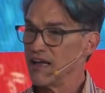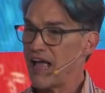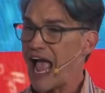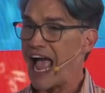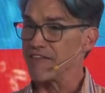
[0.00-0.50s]

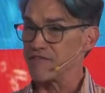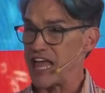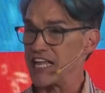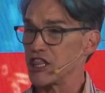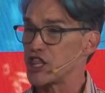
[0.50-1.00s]
have
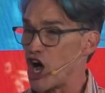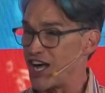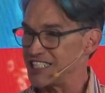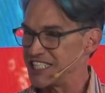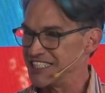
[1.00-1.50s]
that
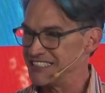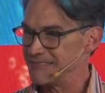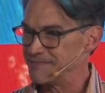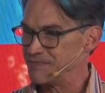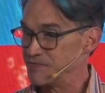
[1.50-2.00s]
thought,
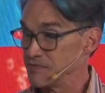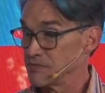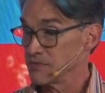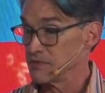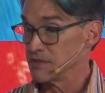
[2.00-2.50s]

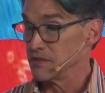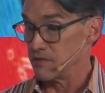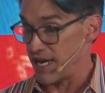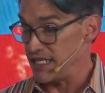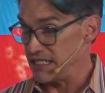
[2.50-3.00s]

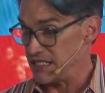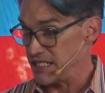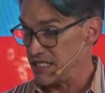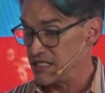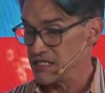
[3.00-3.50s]
right?
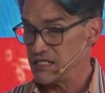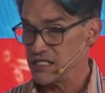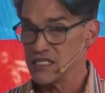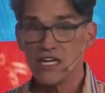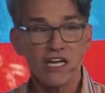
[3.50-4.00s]

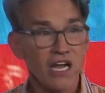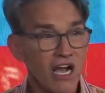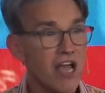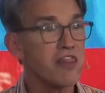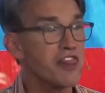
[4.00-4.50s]

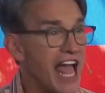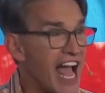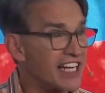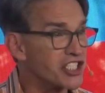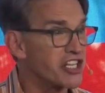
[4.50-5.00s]

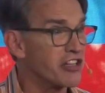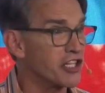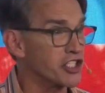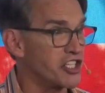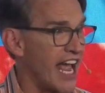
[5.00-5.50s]
That's the
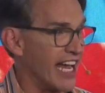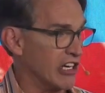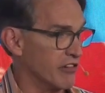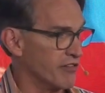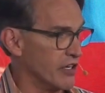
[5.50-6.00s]

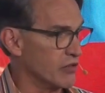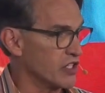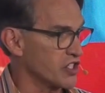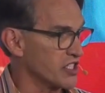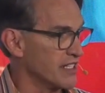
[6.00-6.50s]
shadow, folks.